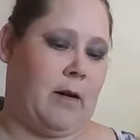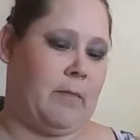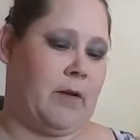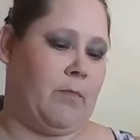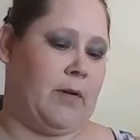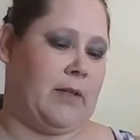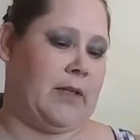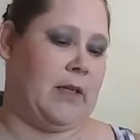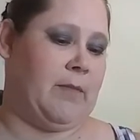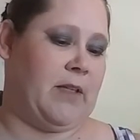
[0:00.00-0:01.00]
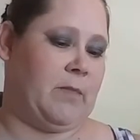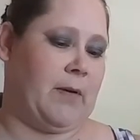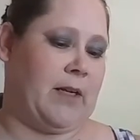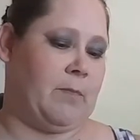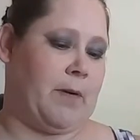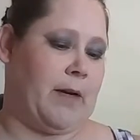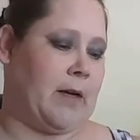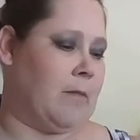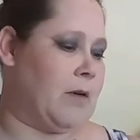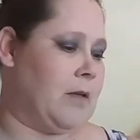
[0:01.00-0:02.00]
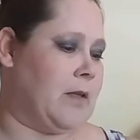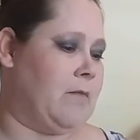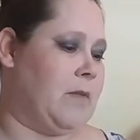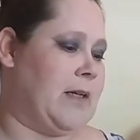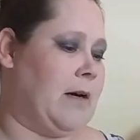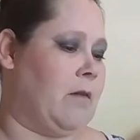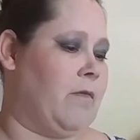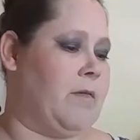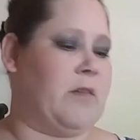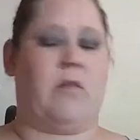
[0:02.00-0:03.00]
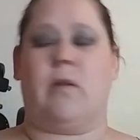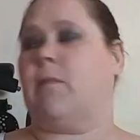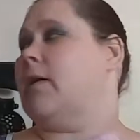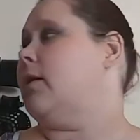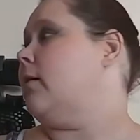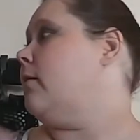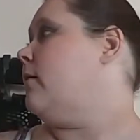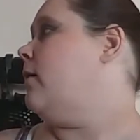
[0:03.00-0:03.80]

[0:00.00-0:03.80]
I'm going to put cinnamon spice back. I'm going to leave metallic vivid dream right there.